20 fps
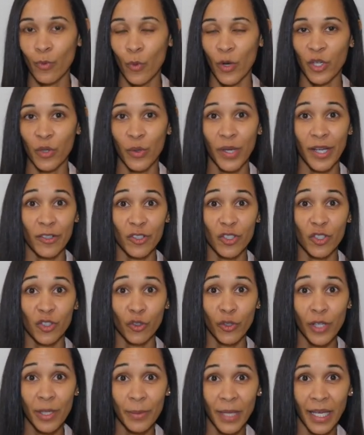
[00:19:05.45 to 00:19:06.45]
when you hear
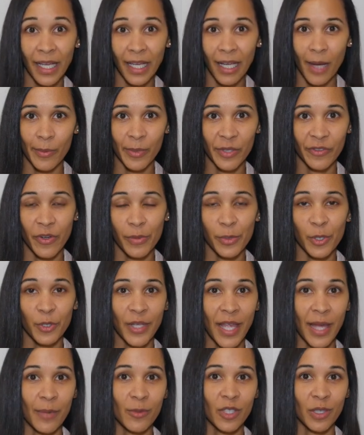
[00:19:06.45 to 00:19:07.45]
screaming coming from your
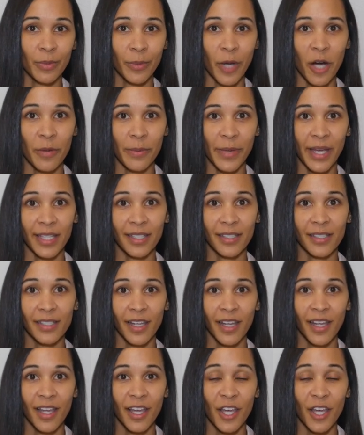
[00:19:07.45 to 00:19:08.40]
neighbor's apartment.